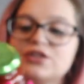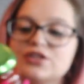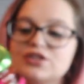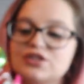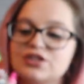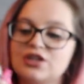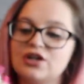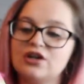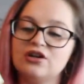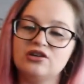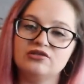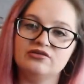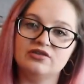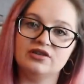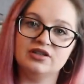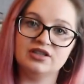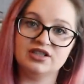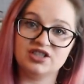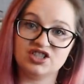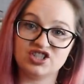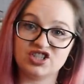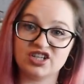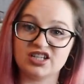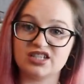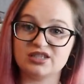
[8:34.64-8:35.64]
to serve
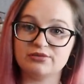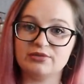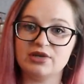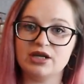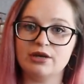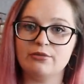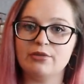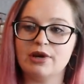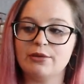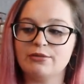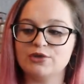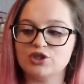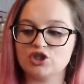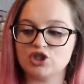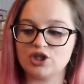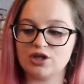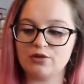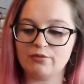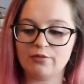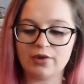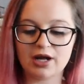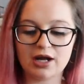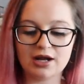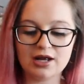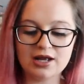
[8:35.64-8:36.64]
just me and Mama
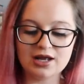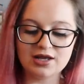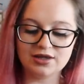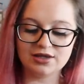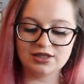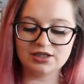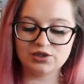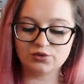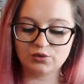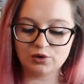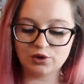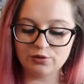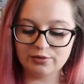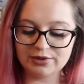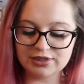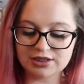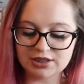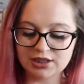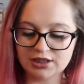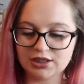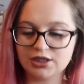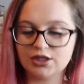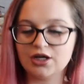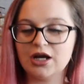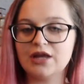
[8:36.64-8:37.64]
G. But this will be
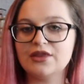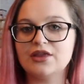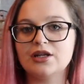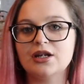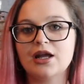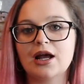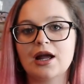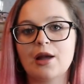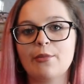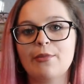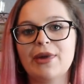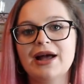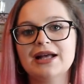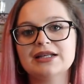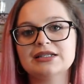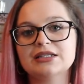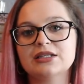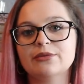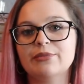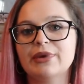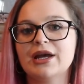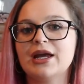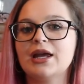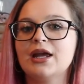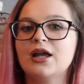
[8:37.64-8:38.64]
done in either like a
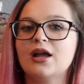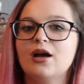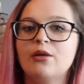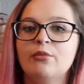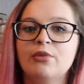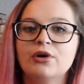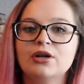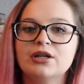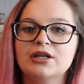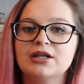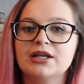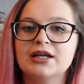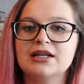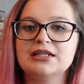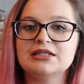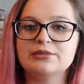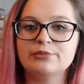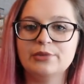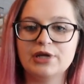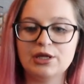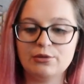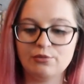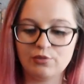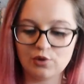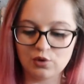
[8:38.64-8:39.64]
pasta bake or bolognese
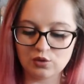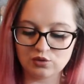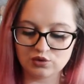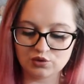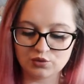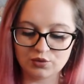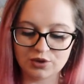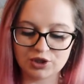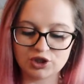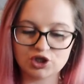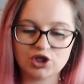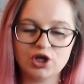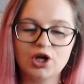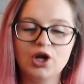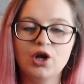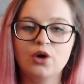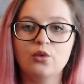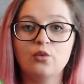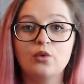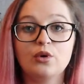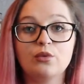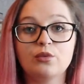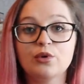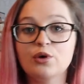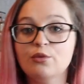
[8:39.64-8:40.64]
meatballs, which
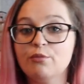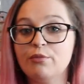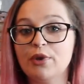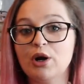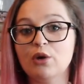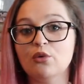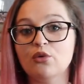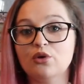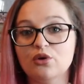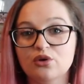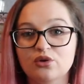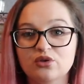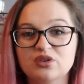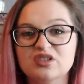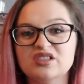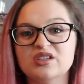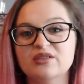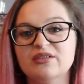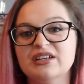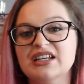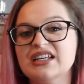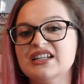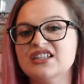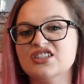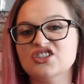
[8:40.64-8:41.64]
we will bulk cook. So
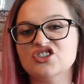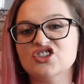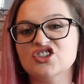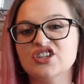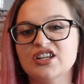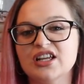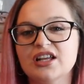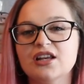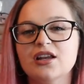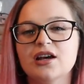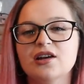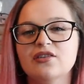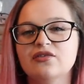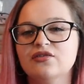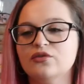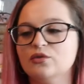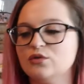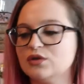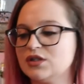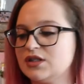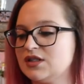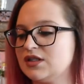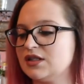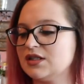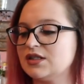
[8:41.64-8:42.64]
in essence, you get like four
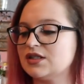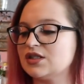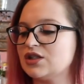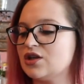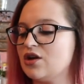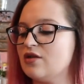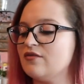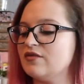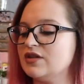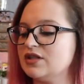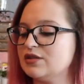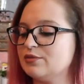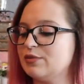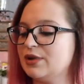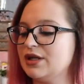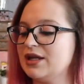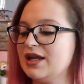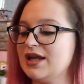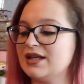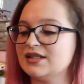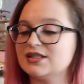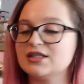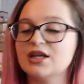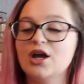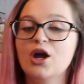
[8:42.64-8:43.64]
to six servings. But
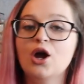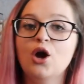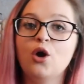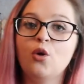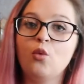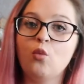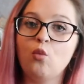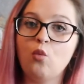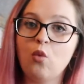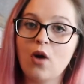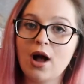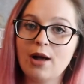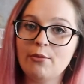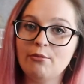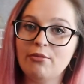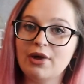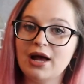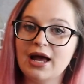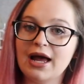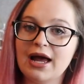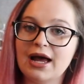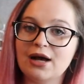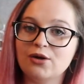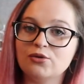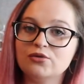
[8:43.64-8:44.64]
yes, one
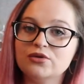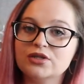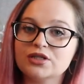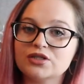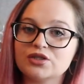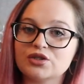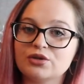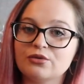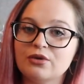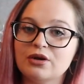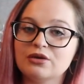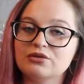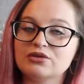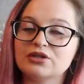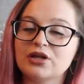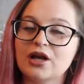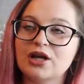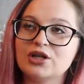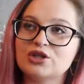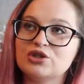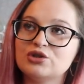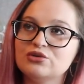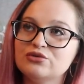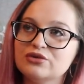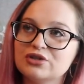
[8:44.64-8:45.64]
pound. So I was like,
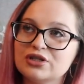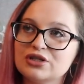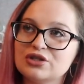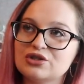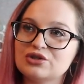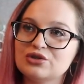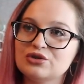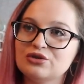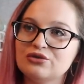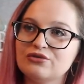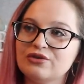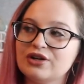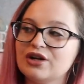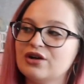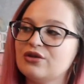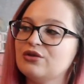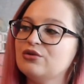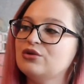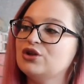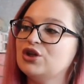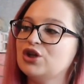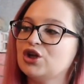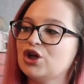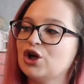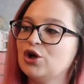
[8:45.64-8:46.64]
as soon as I saw it, I
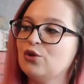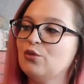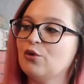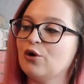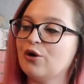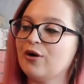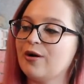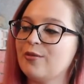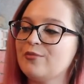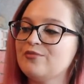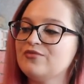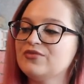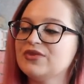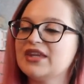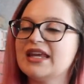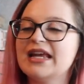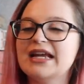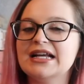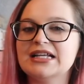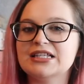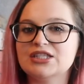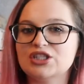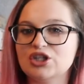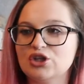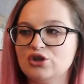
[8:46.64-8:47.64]
thought, you know what?
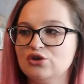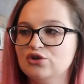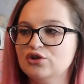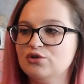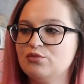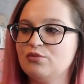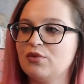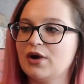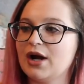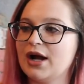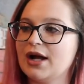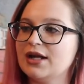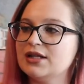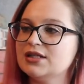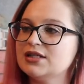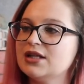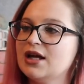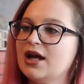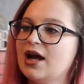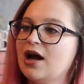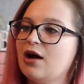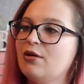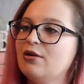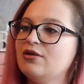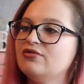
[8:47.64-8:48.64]
It's a good brand.
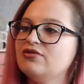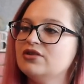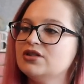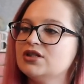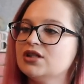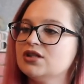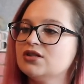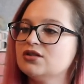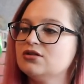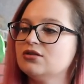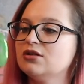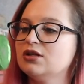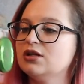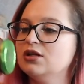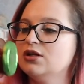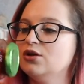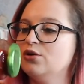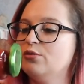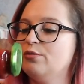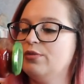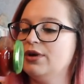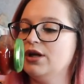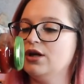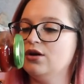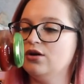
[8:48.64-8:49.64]
However, it does look a
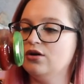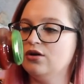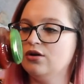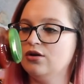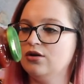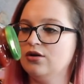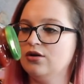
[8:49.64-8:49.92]
little bit